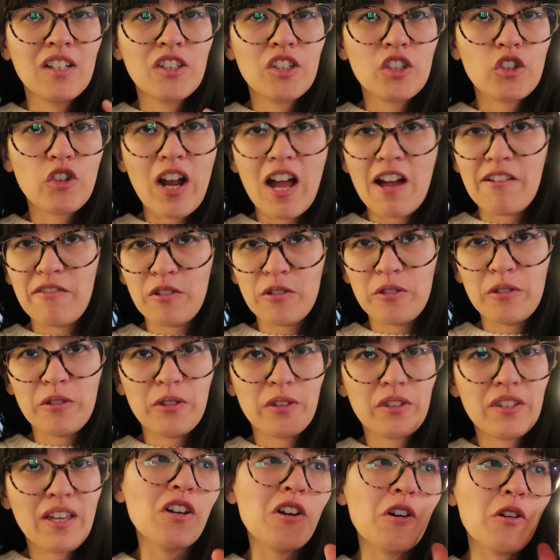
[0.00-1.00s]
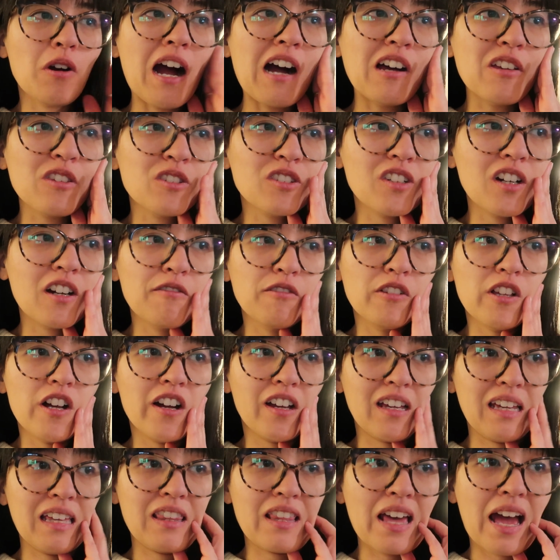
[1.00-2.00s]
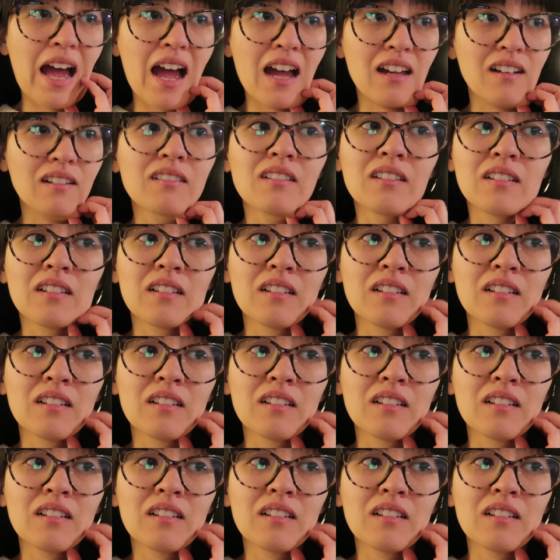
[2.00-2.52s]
travels. So I'll start vlogging that